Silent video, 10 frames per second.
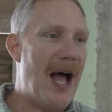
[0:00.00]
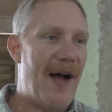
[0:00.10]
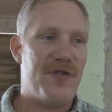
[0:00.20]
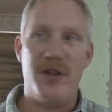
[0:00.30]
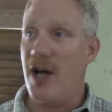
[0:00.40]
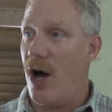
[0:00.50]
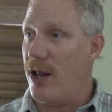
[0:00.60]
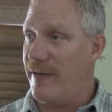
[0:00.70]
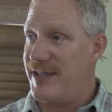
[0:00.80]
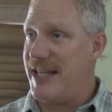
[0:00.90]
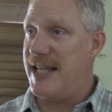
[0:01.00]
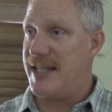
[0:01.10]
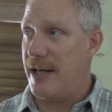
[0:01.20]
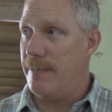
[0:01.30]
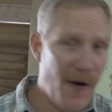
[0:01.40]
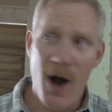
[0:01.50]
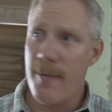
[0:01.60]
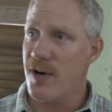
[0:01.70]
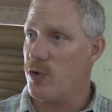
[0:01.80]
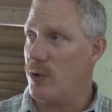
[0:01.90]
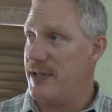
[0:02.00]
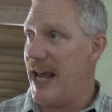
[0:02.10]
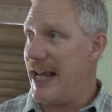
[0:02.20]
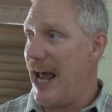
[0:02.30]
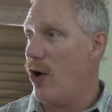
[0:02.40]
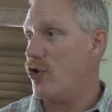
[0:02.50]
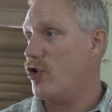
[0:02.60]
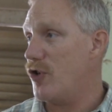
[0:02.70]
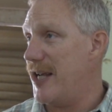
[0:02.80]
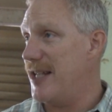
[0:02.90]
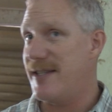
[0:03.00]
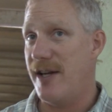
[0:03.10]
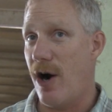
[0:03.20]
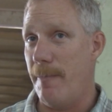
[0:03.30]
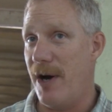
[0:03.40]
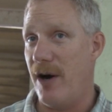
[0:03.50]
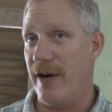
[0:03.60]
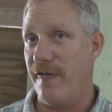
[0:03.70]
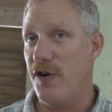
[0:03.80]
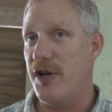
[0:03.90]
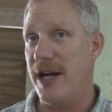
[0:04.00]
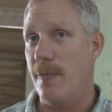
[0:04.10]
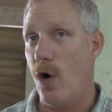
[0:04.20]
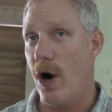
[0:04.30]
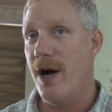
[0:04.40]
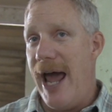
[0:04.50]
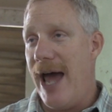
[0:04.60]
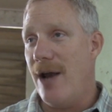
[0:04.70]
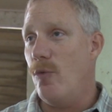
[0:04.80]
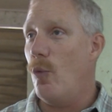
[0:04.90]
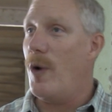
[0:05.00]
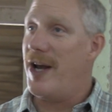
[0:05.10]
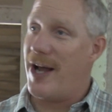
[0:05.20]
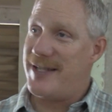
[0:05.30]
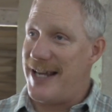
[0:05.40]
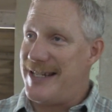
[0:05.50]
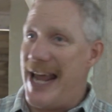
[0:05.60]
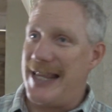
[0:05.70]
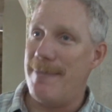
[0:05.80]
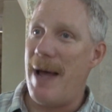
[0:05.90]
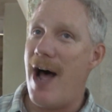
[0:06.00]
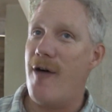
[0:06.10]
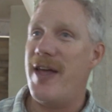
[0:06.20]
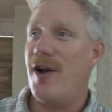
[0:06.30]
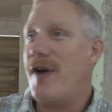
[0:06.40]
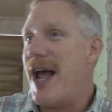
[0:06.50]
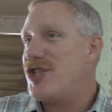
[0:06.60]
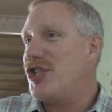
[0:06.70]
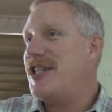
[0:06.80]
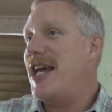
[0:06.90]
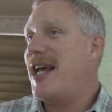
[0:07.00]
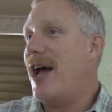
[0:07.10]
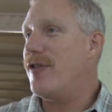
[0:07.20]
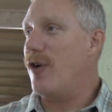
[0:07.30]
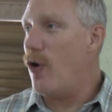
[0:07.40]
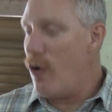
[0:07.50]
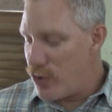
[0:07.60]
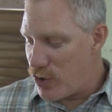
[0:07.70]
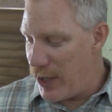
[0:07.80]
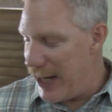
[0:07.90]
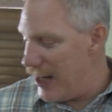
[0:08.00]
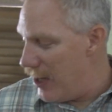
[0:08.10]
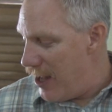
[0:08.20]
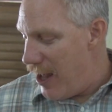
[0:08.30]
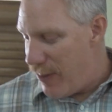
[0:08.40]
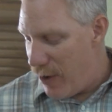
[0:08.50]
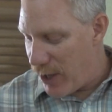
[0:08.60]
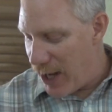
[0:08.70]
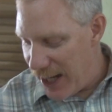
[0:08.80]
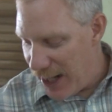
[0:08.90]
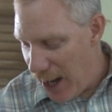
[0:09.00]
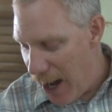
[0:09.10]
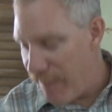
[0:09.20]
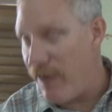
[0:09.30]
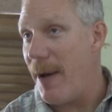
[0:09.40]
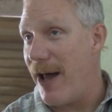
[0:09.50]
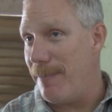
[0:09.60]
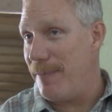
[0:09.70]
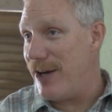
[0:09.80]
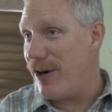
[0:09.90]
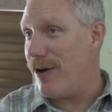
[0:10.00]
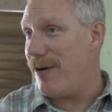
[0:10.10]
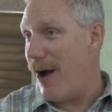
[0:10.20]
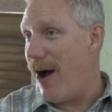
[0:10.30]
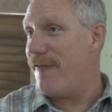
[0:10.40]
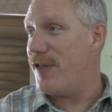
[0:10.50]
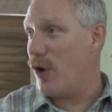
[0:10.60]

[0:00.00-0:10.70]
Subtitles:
after the olive season, farmers will take out trees that aren't bearing fruit anymore. And when I say take them out, they don't actually take out the whole tree. They'll cut it off about 1 meter off the